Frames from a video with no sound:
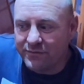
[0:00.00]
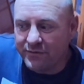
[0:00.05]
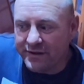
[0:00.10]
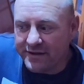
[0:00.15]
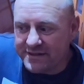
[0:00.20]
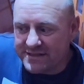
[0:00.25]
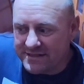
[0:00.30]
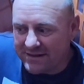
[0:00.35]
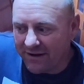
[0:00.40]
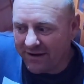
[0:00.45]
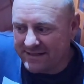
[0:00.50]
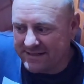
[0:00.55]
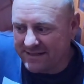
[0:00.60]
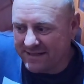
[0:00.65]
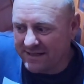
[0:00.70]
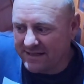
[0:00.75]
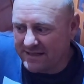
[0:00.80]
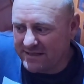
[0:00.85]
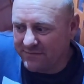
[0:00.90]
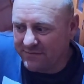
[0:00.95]
For the size
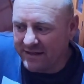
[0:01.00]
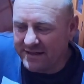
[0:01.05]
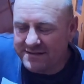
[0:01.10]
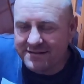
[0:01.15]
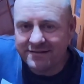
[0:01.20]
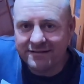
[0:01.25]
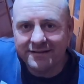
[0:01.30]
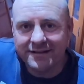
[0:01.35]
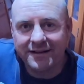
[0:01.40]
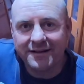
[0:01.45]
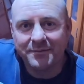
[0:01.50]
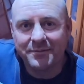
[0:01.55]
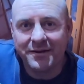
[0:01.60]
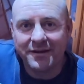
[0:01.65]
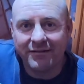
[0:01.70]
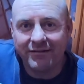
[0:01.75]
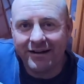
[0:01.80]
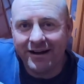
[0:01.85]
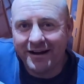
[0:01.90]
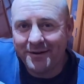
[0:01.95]
of this vessel, it'll
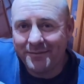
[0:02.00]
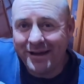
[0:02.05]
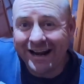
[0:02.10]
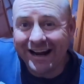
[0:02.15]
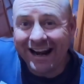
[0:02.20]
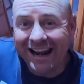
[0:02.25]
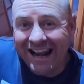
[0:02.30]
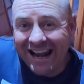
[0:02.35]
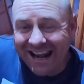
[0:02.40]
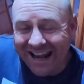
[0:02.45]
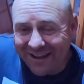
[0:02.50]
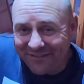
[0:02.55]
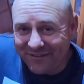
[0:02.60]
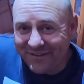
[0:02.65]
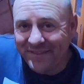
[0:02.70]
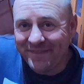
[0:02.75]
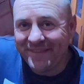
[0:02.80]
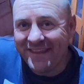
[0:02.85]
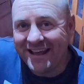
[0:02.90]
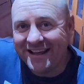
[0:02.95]
be around about
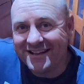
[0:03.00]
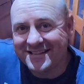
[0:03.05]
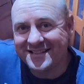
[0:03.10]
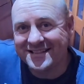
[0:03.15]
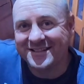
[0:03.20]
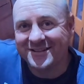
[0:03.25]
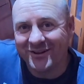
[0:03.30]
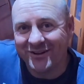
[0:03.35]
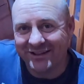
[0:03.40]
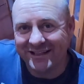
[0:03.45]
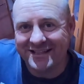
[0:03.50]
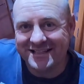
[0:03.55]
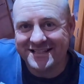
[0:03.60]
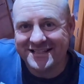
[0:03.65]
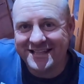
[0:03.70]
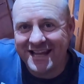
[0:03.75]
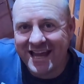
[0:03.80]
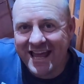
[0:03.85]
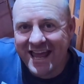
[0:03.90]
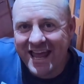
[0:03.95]

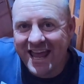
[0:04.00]
$11,000.